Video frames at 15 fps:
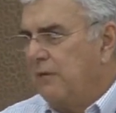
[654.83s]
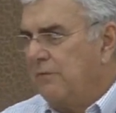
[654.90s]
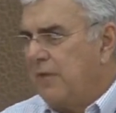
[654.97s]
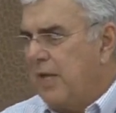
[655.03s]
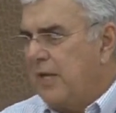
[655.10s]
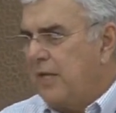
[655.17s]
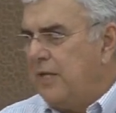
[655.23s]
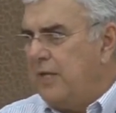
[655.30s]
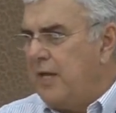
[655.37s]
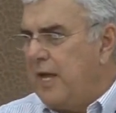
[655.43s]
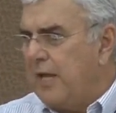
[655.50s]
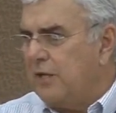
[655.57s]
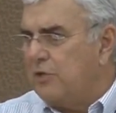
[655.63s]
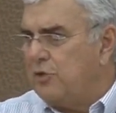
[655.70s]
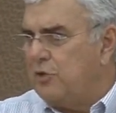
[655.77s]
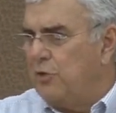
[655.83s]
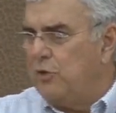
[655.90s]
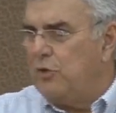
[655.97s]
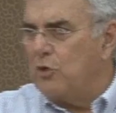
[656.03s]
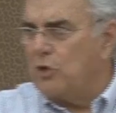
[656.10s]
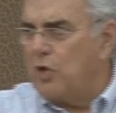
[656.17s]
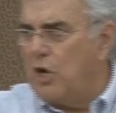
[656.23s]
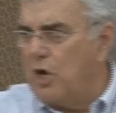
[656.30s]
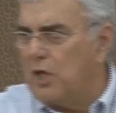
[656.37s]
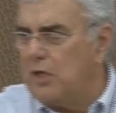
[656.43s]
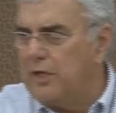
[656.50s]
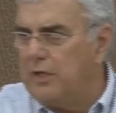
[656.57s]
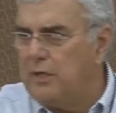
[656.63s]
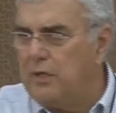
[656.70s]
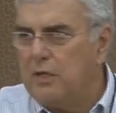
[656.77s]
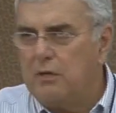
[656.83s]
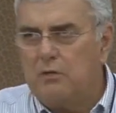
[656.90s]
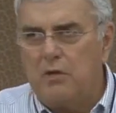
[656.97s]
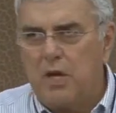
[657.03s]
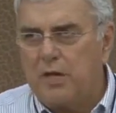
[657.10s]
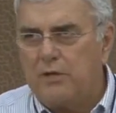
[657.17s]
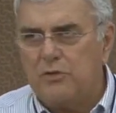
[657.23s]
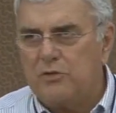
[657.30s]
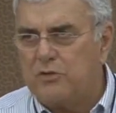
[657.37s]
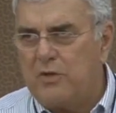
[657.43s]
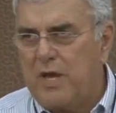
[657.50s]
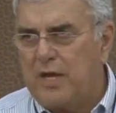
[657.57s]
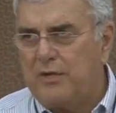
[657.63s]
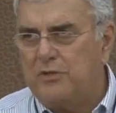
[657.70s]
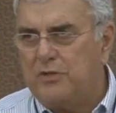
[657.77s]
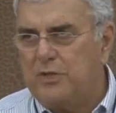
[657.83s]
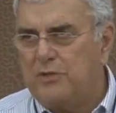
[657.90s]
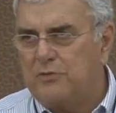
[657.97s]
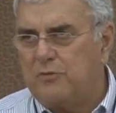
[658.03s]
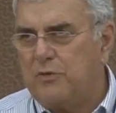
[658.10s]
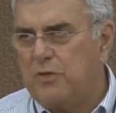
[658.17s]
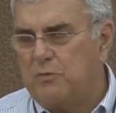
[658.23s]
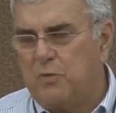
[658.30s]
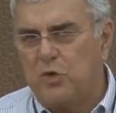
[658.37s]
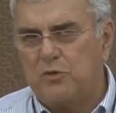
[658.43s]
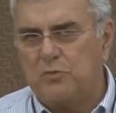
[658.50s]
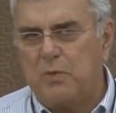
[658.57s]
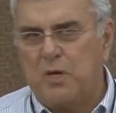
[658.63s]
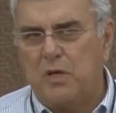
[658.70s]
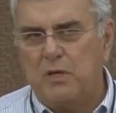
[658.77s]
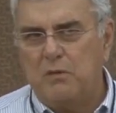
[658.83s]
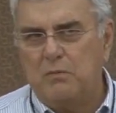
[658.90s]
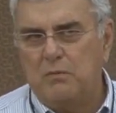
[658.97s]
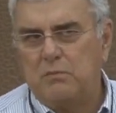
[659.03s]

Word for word: They connect to your calling, not your strategies for the most part.